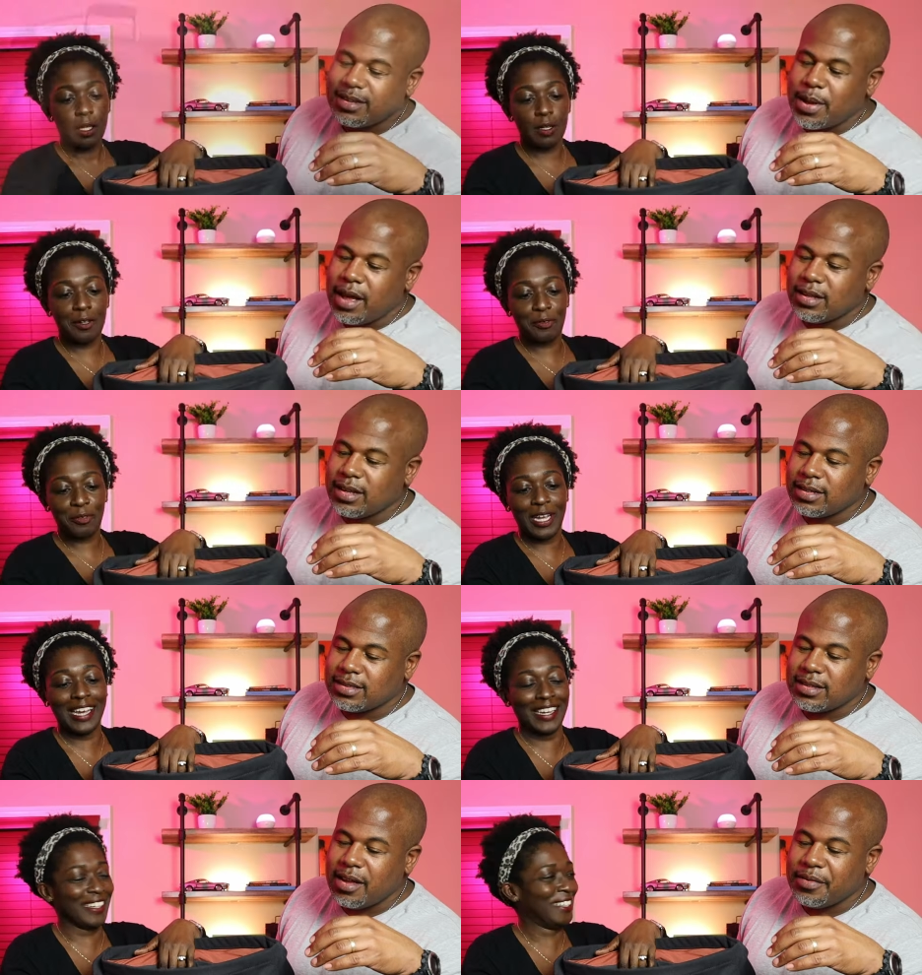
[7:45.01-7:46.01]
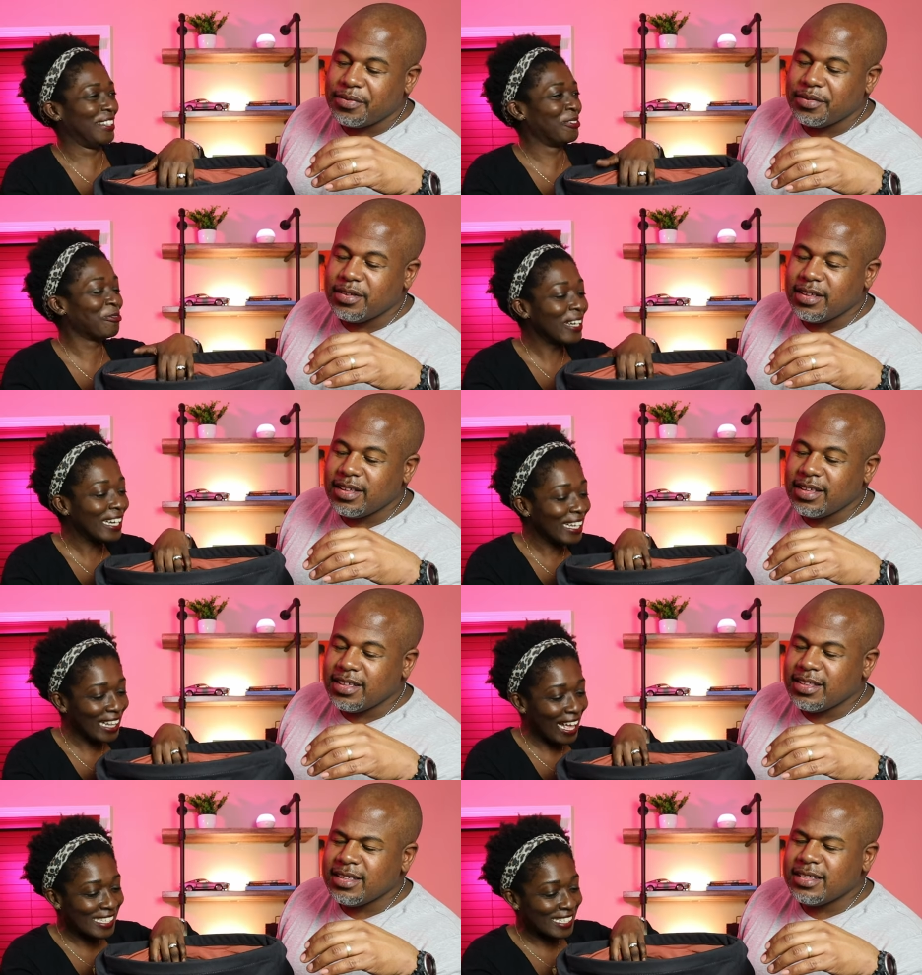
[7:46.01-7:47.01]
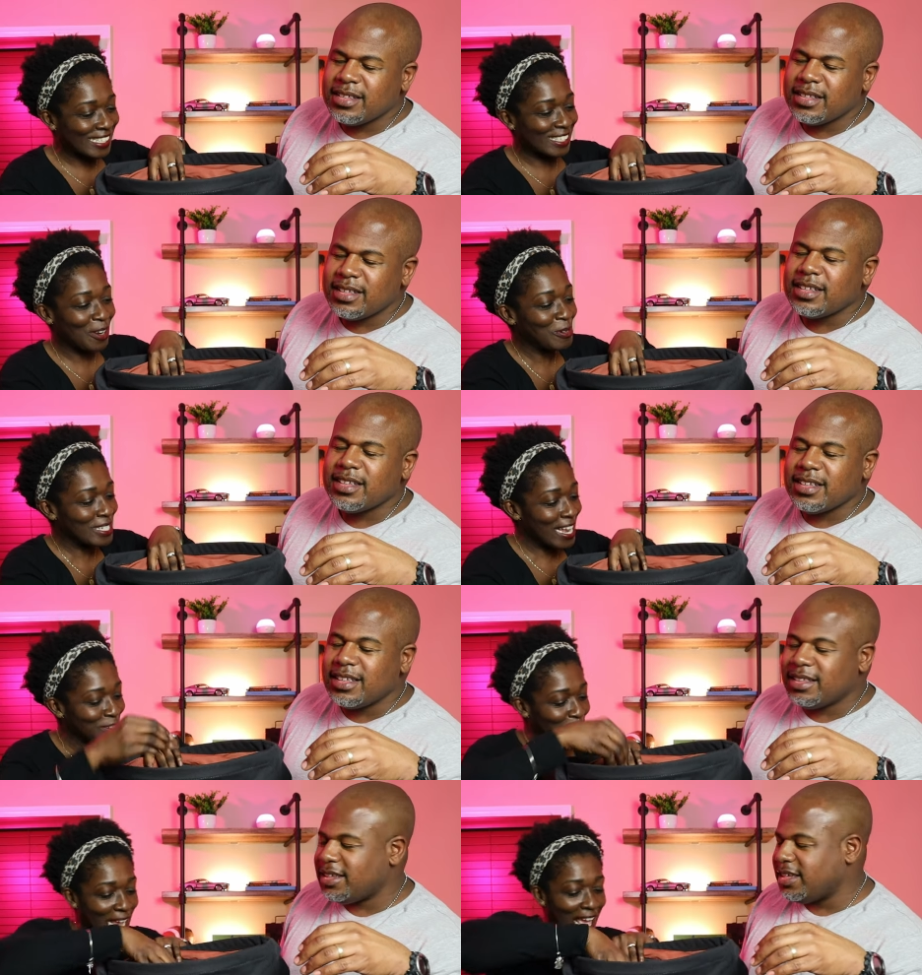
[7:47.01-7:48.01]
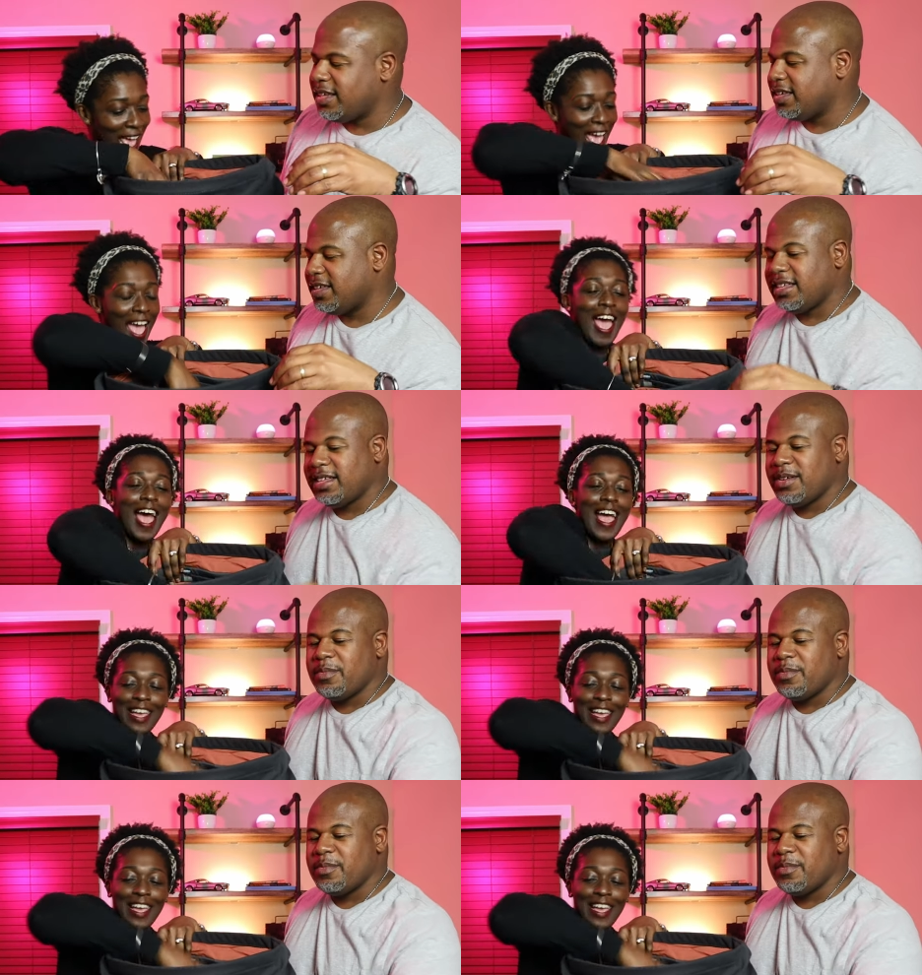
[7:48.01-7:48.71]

Speaker 1: about this stuff. Reading glasses, don't judge me. I